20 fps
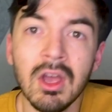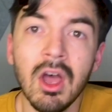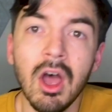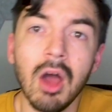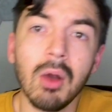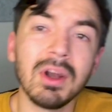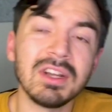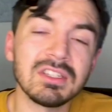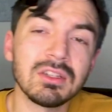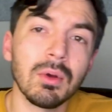
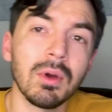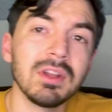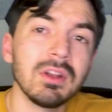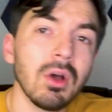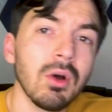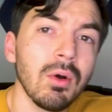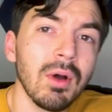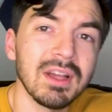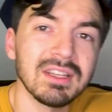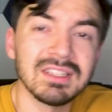All right, so I
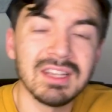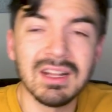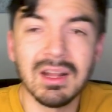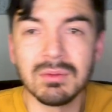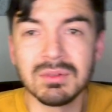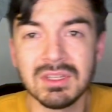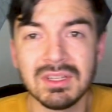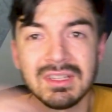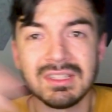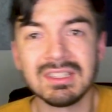know I said I
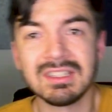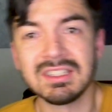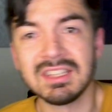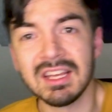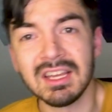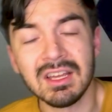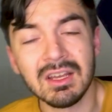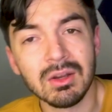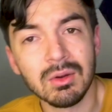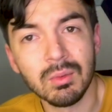was going to
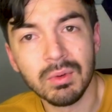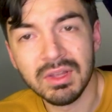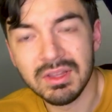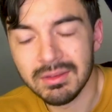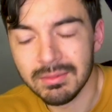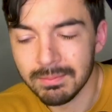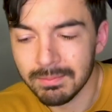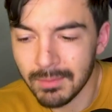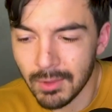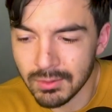stick
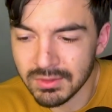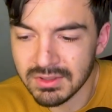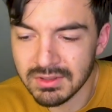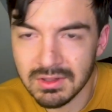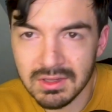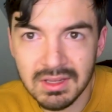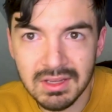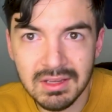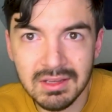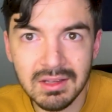with
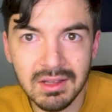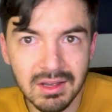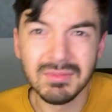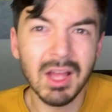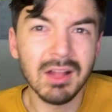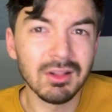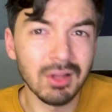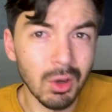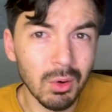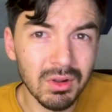mostly
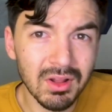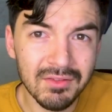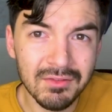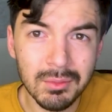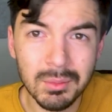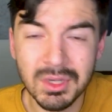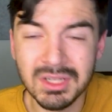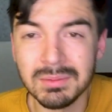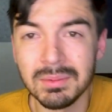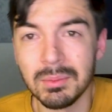not lower level
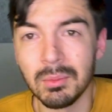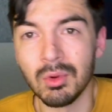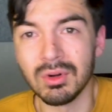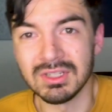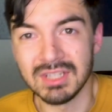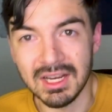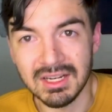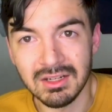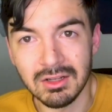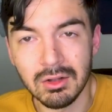books, but more
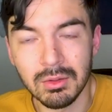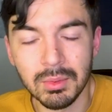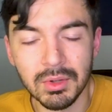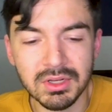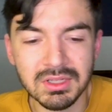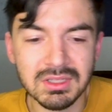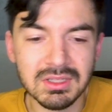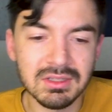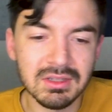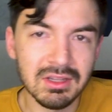technical books.